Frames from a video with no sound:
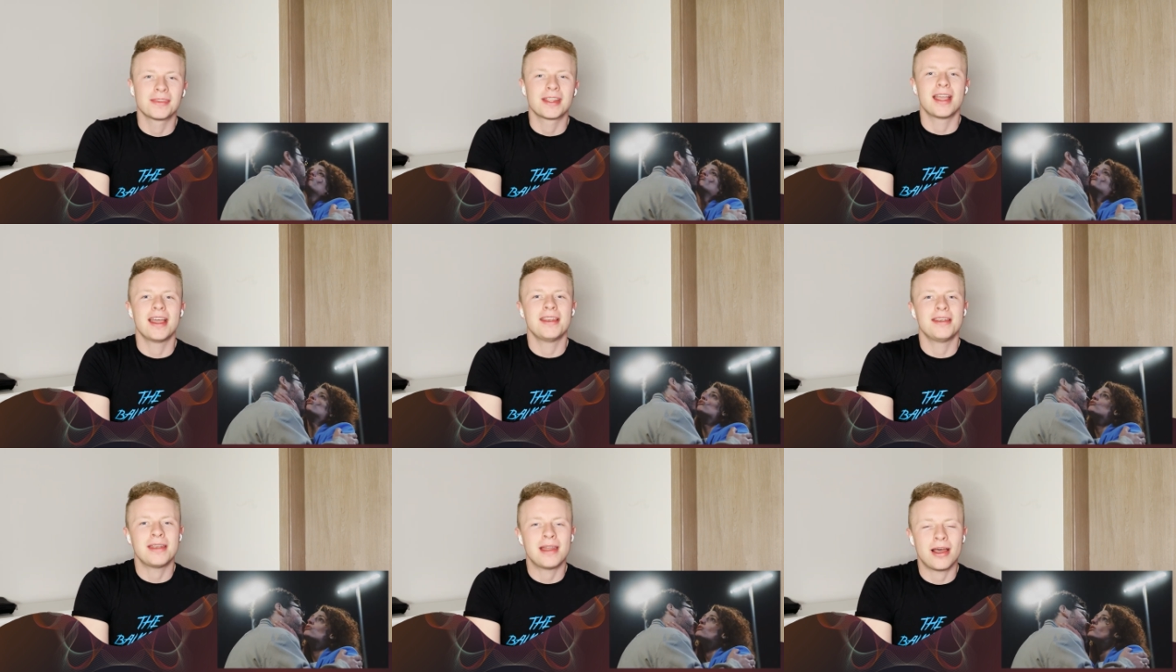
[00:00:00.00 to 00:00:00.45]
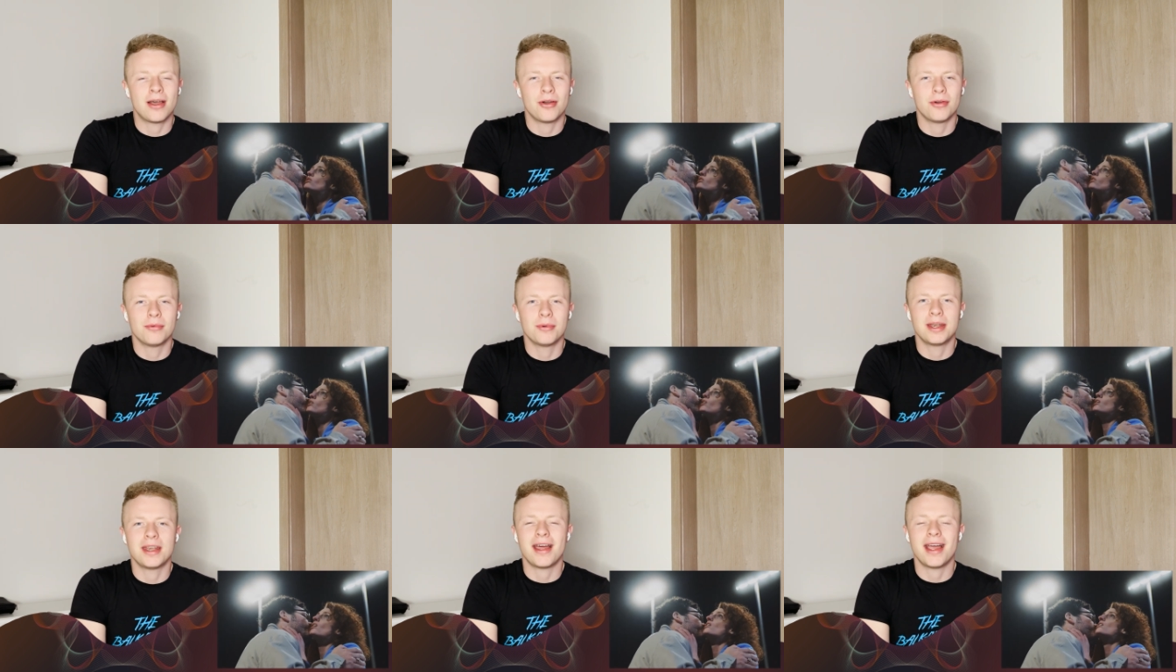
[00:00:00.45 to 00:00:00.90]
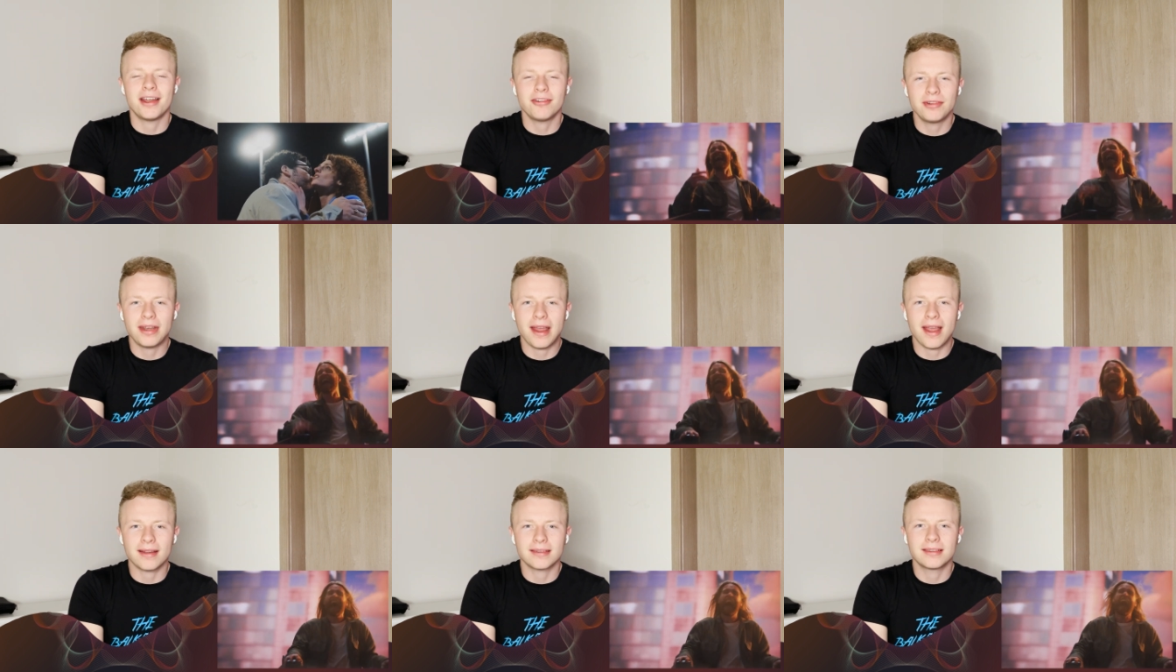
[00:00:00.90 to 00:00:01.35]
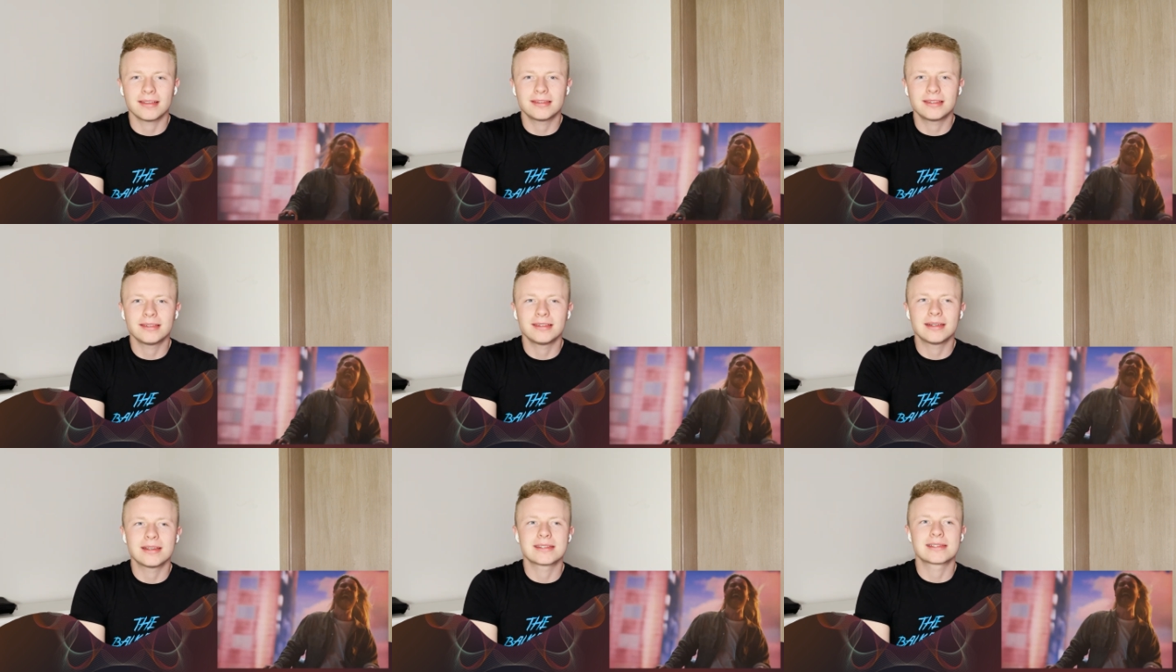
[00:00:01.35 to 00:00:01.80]
And now, when I reacted
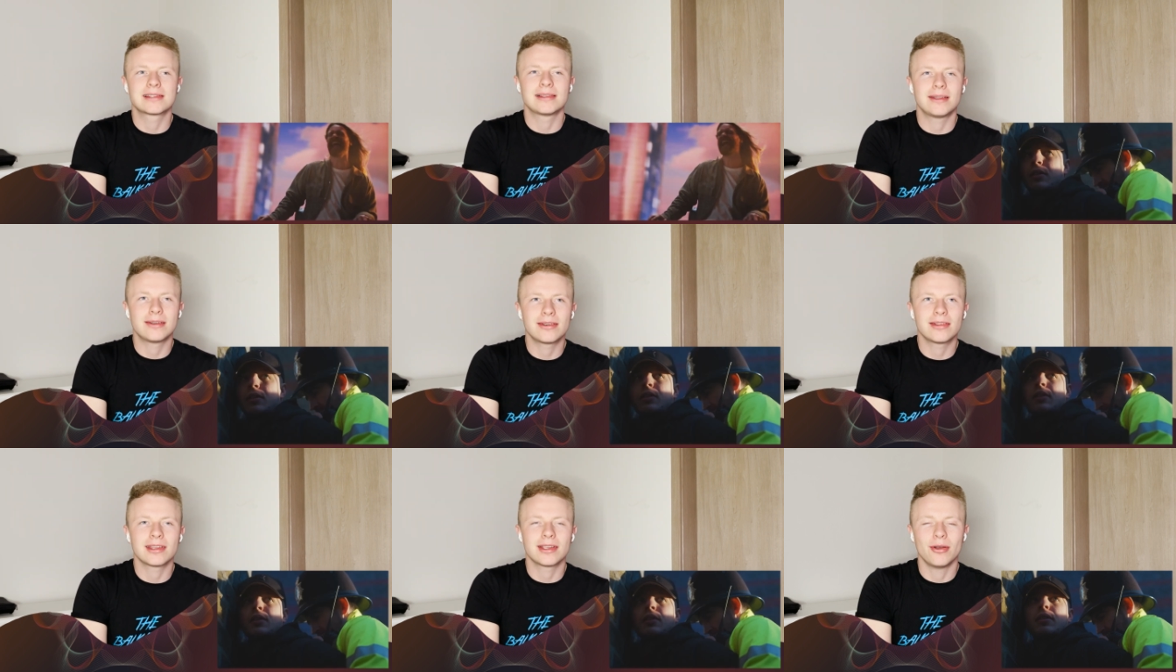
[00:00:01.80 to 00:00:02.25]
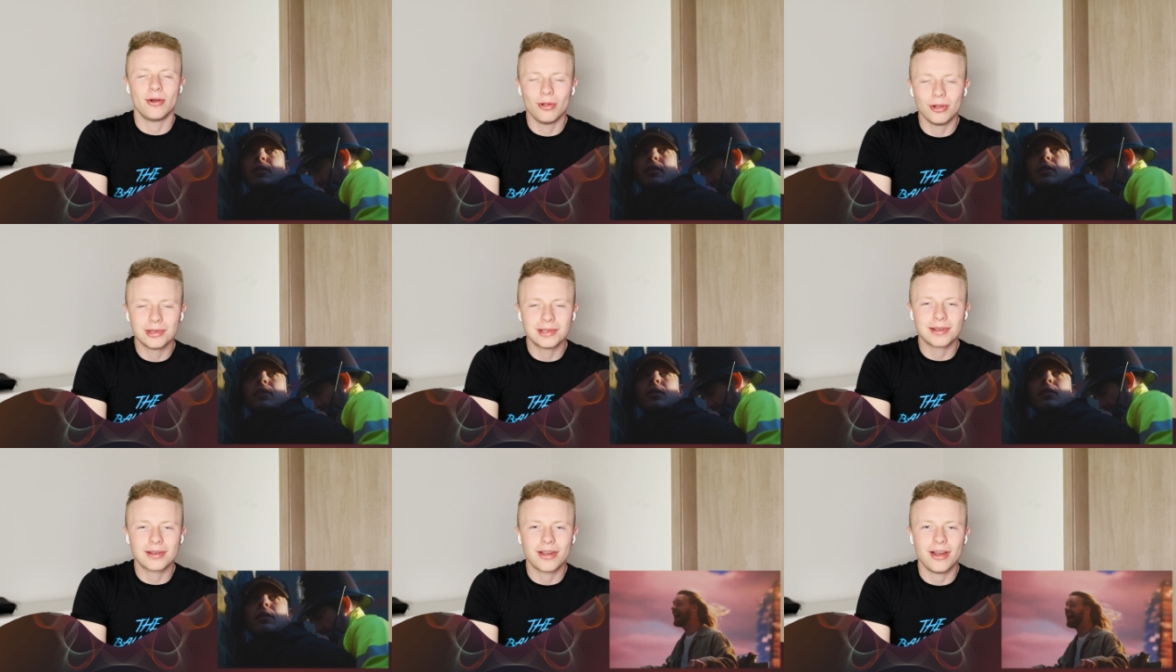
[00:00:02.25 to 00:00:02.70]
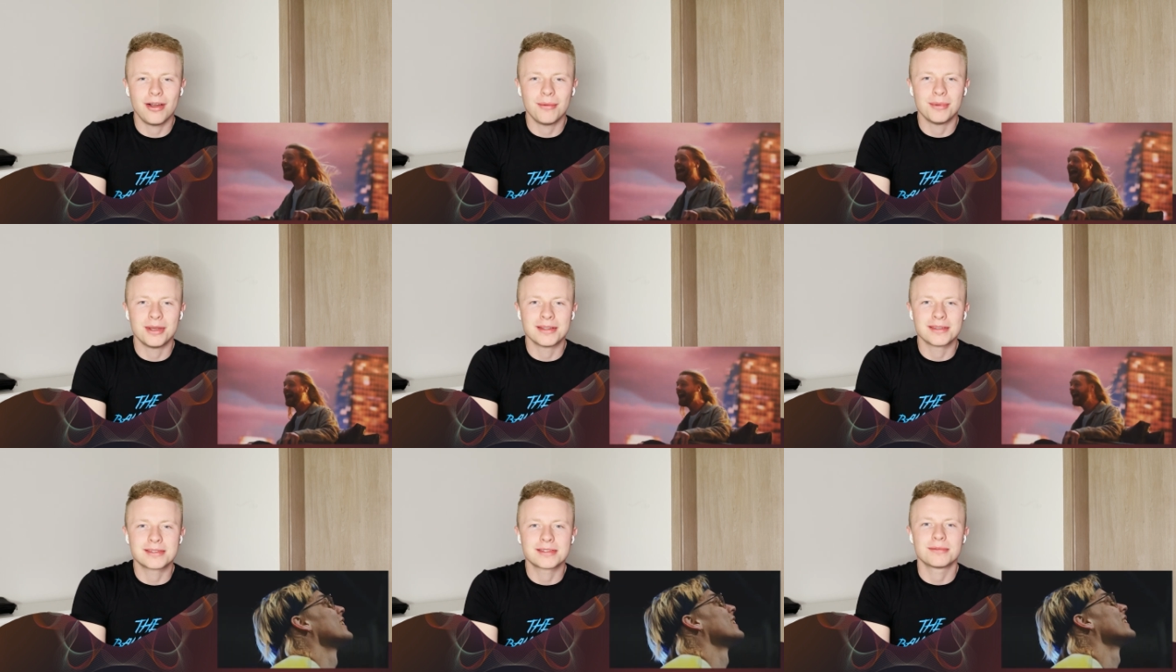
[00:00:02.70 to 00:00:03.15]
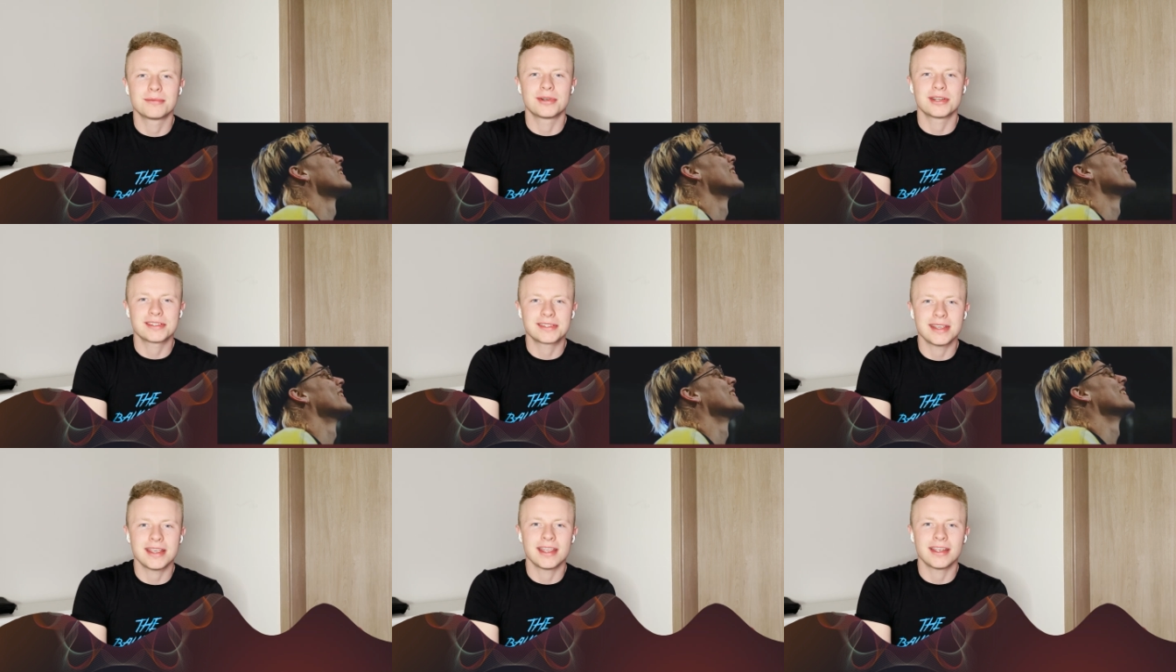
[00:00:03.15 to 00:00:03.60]
to this, literally all the comments were
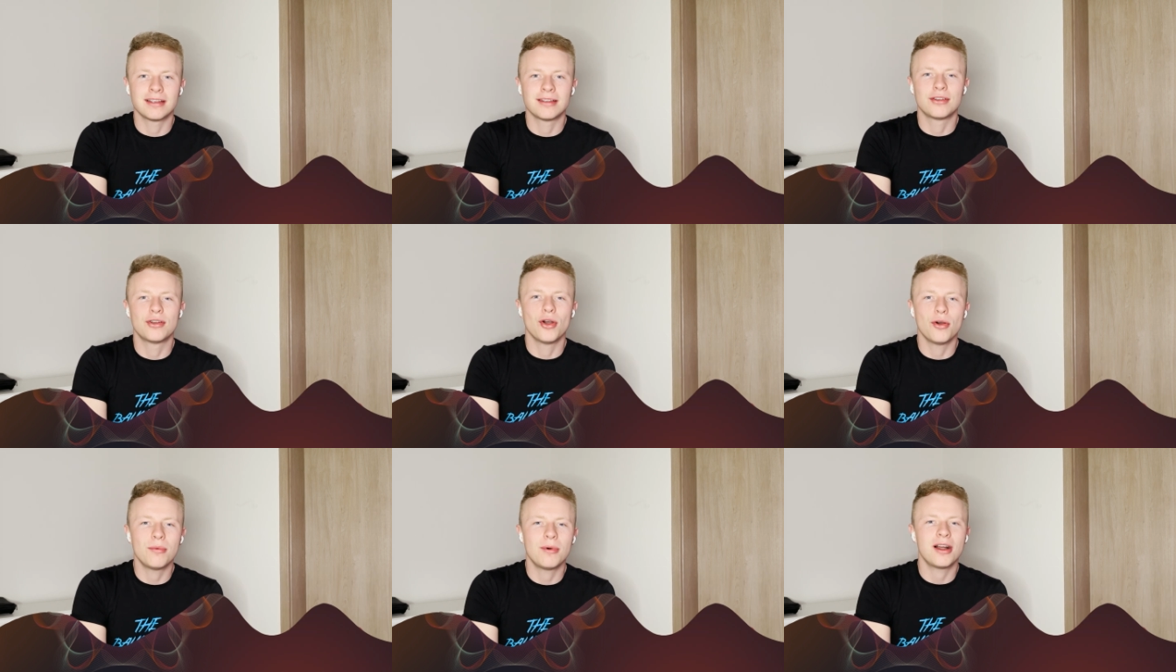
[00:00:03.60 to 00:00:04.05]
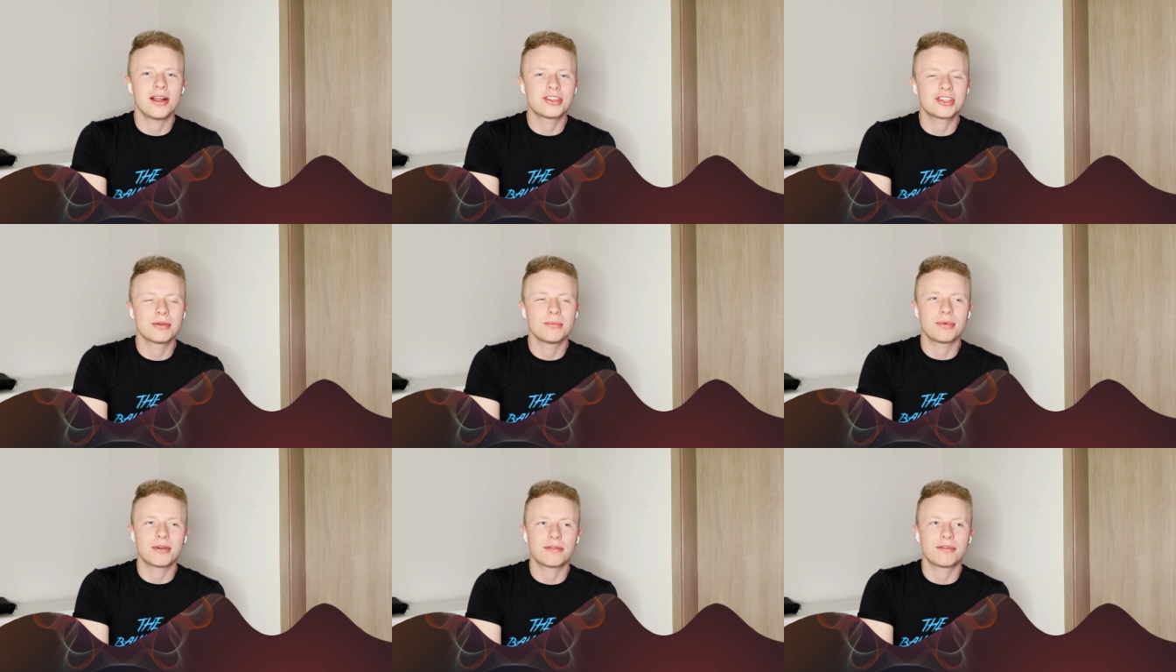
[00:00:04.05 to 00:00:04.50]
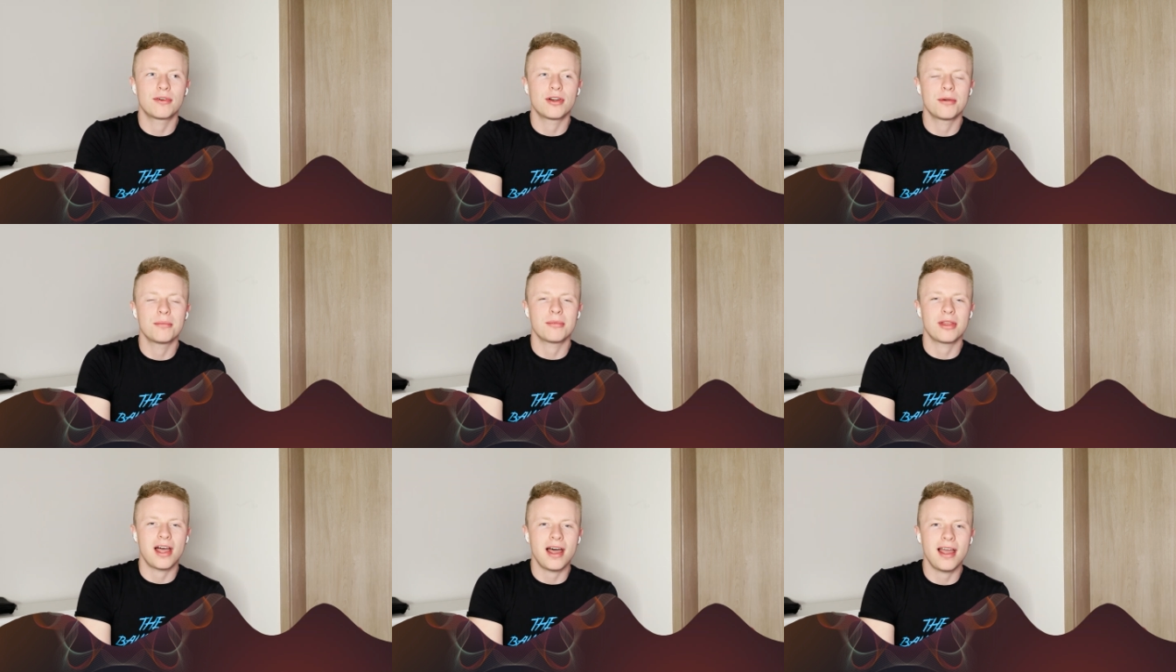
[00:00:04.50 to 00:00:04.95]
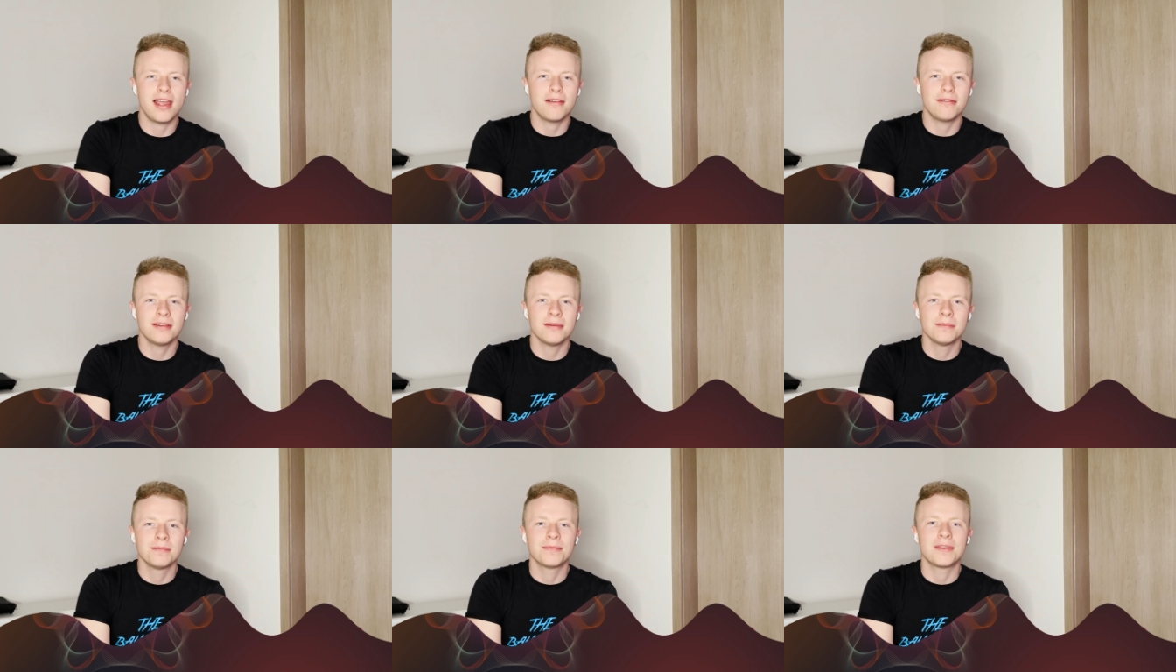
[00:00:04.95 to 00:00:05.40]
saying, go watch him perform
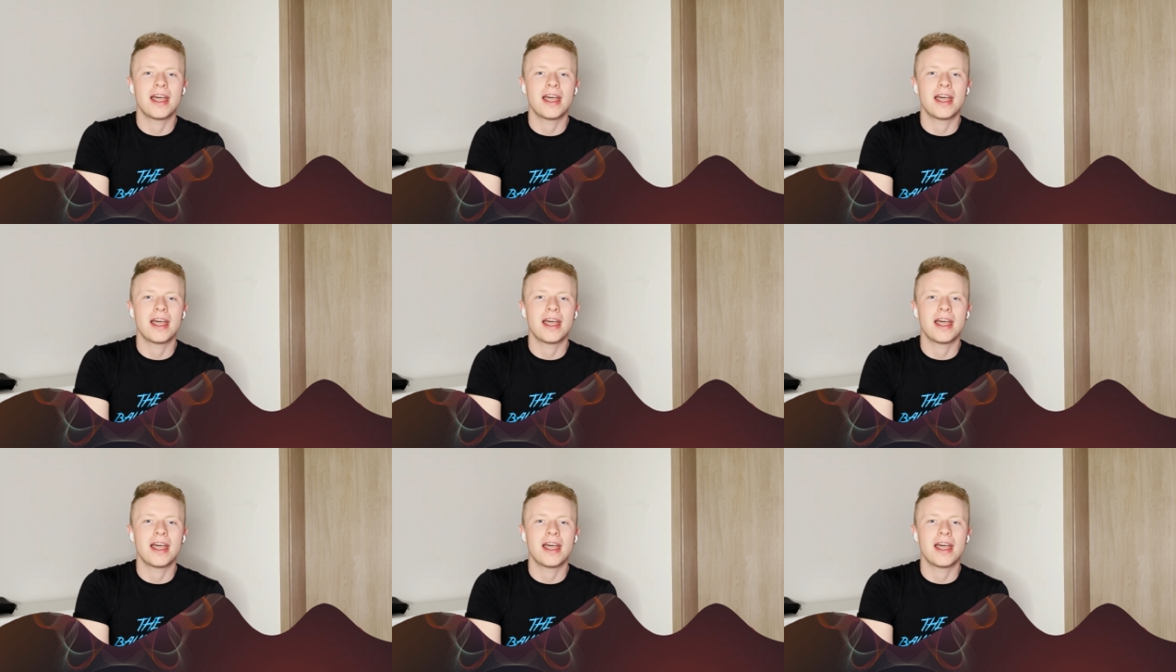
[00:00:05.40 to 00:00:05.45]
live.